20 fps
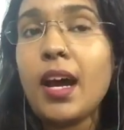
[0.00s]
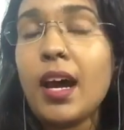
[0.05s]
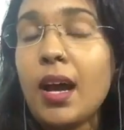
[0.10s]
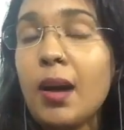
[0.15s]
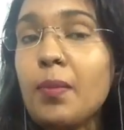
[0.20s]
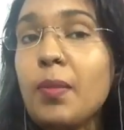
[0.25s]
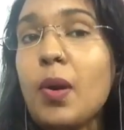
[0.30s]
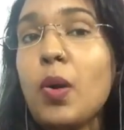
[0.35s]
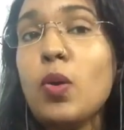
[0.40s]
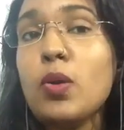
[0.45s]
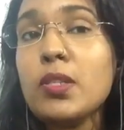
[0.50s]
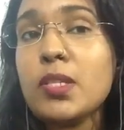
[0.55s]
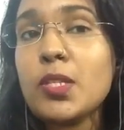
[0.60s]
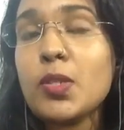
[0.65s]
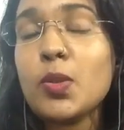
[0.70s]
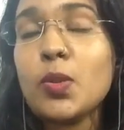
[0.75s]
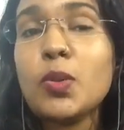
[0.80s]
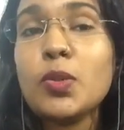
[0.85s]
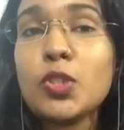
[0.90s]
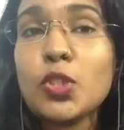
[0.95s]

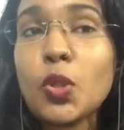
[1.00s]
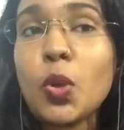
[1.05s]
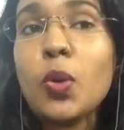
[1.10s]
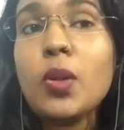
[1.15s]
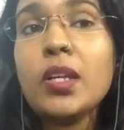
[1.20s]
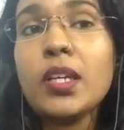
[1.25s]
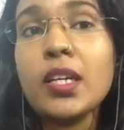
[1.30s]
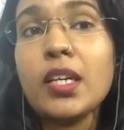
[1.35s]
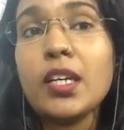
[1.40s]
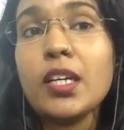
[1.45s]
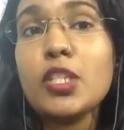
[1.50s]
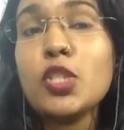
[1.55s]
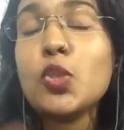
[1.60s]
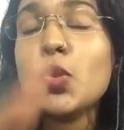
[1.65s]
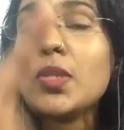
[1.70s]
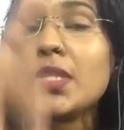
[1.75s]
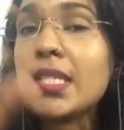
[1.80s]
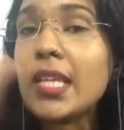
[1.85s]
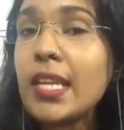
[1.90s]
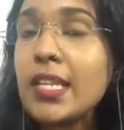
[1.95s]
also told her
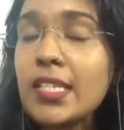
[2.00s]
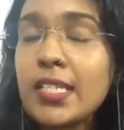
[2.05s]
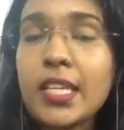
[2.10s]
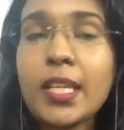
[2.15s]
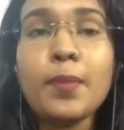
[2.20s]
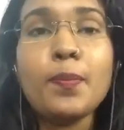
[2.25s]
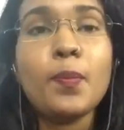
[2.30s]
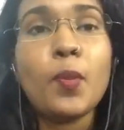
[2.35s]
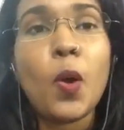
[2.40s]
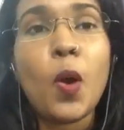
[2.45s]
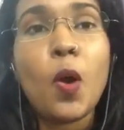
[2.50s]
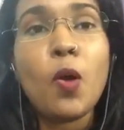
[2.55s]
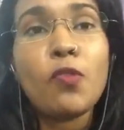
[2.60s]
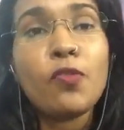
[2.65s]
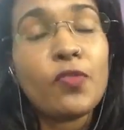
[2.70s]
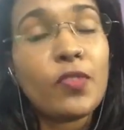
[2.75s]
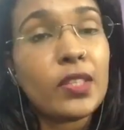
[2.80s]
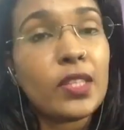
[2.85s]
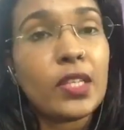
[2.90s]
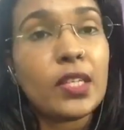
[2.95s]
to send him off
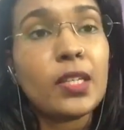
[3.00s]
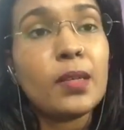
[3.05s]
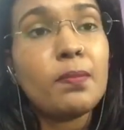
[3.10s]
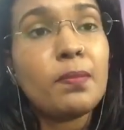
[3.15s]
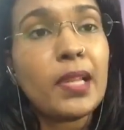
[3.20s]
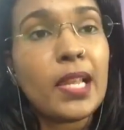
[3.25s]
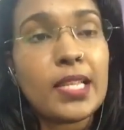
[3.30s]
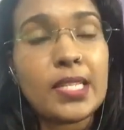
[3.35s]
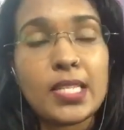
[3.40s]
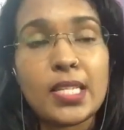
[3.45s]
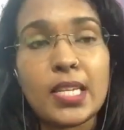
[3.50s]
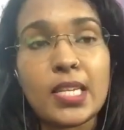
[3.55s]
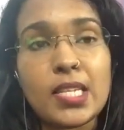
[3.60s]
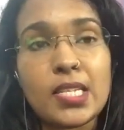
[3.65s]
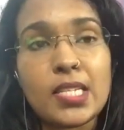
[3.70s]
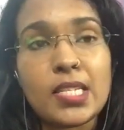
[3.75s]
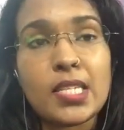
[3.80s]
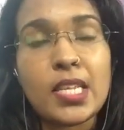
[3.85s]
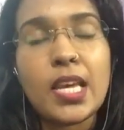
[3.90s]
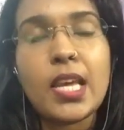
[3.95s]
with her
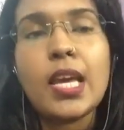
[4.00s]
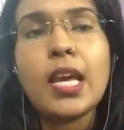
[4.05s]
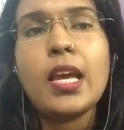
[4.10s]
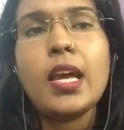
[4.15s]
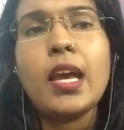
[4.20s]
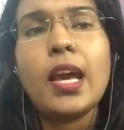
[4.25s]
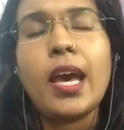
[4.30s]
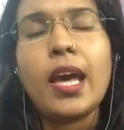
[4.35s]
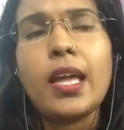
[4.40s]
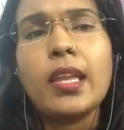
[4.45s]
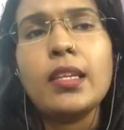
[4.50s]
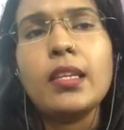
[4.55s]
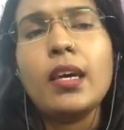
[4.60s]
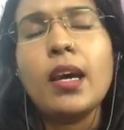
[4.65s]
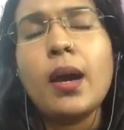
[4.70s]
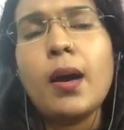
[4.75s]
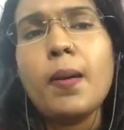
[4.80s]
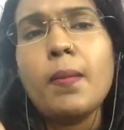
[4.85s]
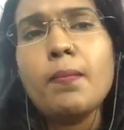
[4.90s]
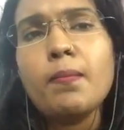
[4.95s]
blessings. And
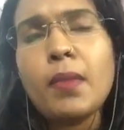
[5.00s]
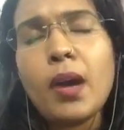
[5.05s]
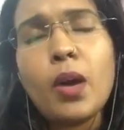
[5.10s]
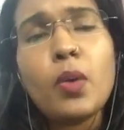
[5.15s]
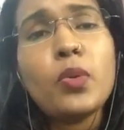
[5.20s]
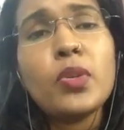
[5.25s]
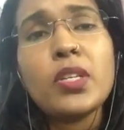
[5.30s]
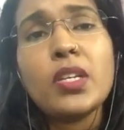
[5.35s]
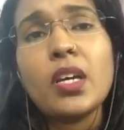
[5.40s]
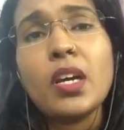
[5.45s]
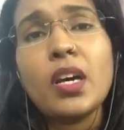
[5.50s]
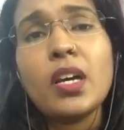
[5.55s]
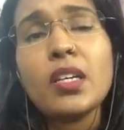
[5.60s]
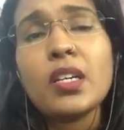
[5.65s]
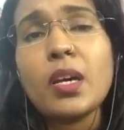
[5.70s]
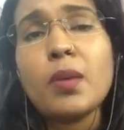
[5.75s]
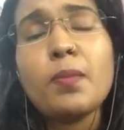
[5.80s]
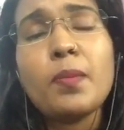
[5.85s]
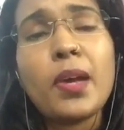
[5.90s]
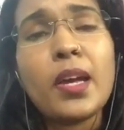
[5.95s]
Maurya
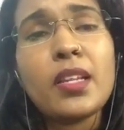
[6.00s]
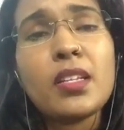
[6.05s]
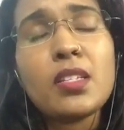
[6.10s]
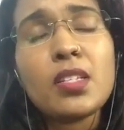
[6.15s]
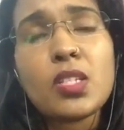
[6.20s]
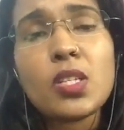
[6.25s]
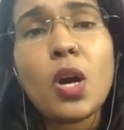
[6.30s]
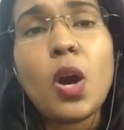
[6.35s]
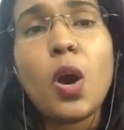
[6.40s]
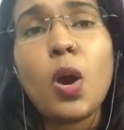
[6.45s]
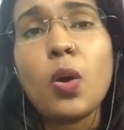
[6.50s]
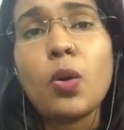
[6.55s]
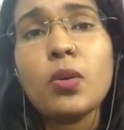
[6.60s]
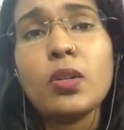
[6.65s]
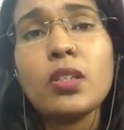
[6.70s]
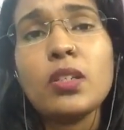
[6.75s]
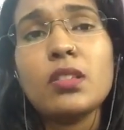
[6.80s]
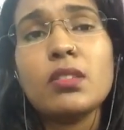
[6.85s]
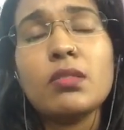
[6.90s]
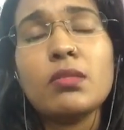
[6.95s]
comments
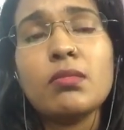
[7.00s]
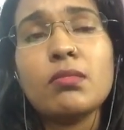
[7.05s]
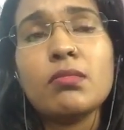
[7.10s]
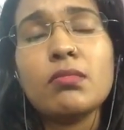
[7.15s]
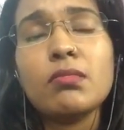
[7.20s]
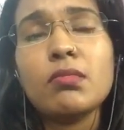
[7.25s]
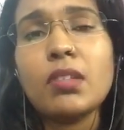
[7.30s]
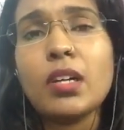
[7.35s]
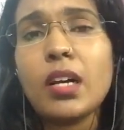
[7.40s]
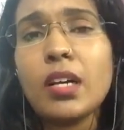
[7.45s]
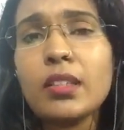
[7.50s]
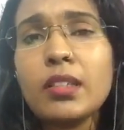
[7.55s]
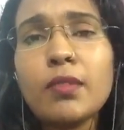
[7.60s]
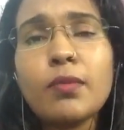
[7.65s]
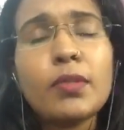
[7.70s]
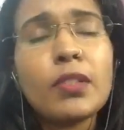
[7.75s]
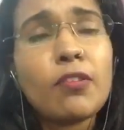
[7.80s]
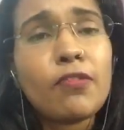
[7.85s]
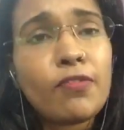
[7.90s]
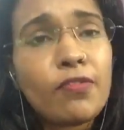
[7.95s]
on
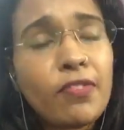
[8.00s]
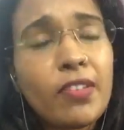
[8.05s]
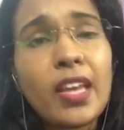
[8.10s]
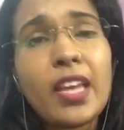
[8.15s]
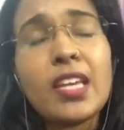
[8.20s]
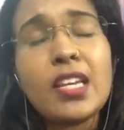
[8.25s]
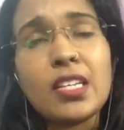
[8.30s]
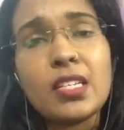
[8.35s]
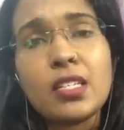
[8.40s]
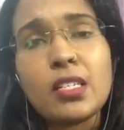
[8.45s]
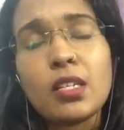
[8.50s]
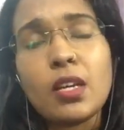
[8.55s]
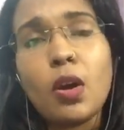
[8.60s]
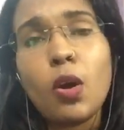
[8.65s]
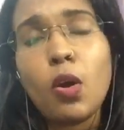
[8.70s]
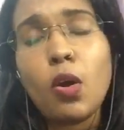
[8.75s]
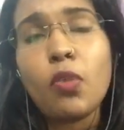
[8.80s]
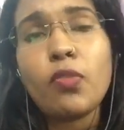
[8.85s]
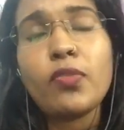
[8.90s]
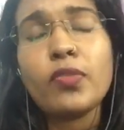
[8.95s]
the fate
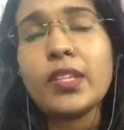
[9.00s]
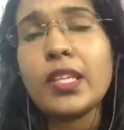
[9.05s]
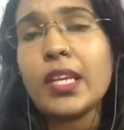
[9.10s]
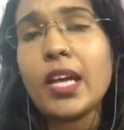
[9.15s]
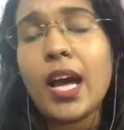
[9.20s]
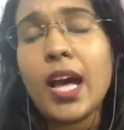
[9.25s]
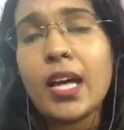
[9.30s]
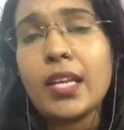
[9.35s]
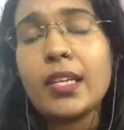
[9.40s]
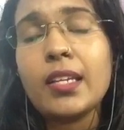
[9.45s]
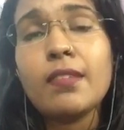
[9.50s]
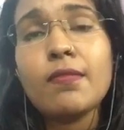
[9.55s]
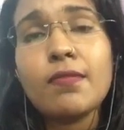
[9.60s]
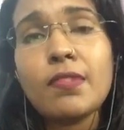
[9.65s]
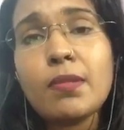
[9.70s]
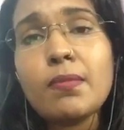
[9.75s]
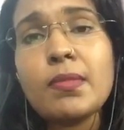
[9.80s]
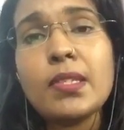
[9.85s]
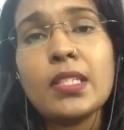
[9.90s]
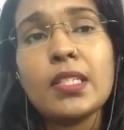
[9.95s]
of the Aran
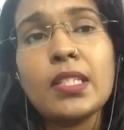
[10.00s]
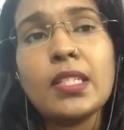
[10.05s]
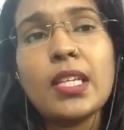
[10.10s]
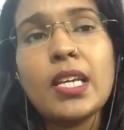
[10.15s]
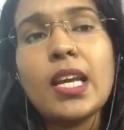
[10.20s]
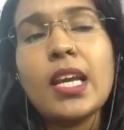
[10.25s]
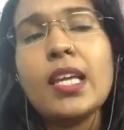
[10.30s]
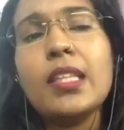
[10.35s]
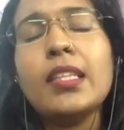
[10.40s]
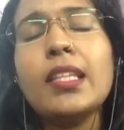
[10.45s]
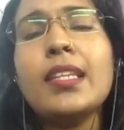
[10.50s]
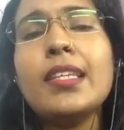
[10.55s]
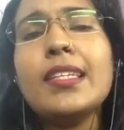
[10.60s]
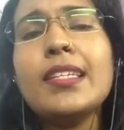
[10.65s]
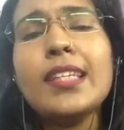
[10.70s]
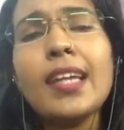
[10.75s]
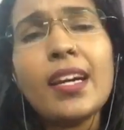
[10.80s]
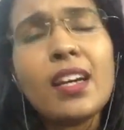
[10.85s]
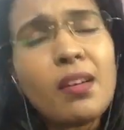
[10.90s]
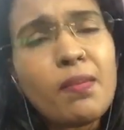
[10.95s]
women, that
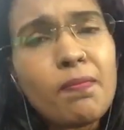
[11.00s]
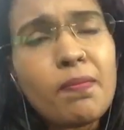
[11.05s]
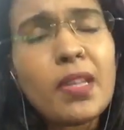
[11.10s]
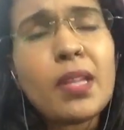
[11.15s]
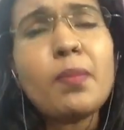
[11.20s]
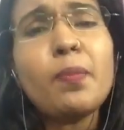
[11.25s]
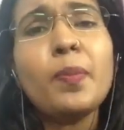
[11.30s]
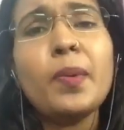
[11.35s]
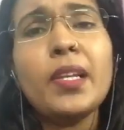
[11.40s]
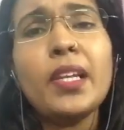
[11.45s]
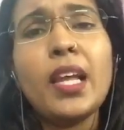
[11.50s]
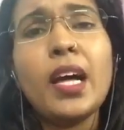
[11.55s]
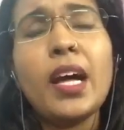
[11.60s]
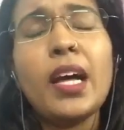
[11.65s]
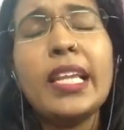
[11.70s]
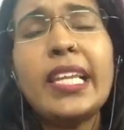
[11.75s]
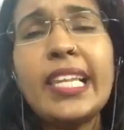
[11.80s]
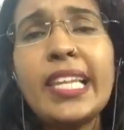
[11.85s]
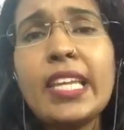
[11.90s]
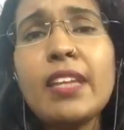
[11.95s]
young people
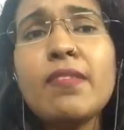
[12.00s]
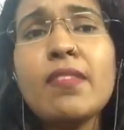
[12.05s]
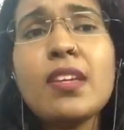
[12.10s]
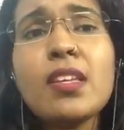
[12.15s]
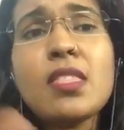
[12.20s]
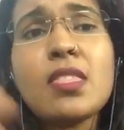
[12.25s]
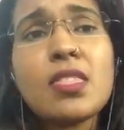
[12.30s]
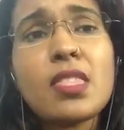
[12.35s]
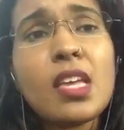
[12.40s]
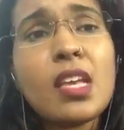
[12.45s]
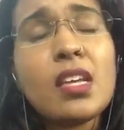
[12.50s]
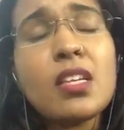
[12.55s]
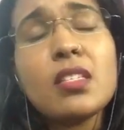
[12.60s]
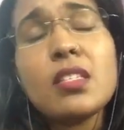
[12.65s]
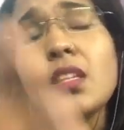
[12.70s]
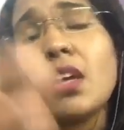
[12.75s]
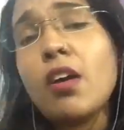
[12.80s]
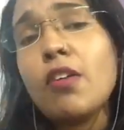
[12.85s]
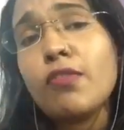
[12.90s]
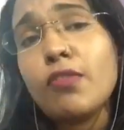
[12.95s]
are leaving things
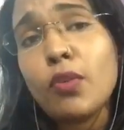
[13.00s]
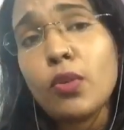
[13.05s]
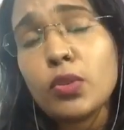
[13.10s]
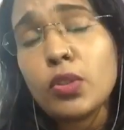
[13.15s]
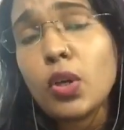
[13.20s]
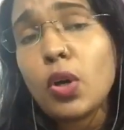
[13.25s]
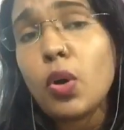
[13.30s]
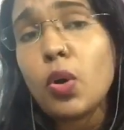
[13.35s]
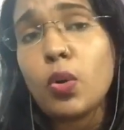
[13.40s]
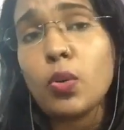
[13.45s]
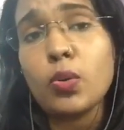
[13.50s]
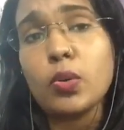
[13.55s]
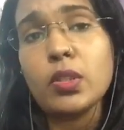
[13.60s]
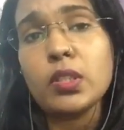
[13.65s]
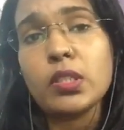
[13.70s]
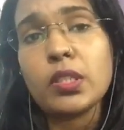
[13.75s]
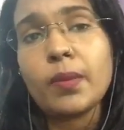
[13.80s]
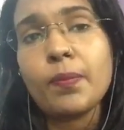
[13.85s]
for the old.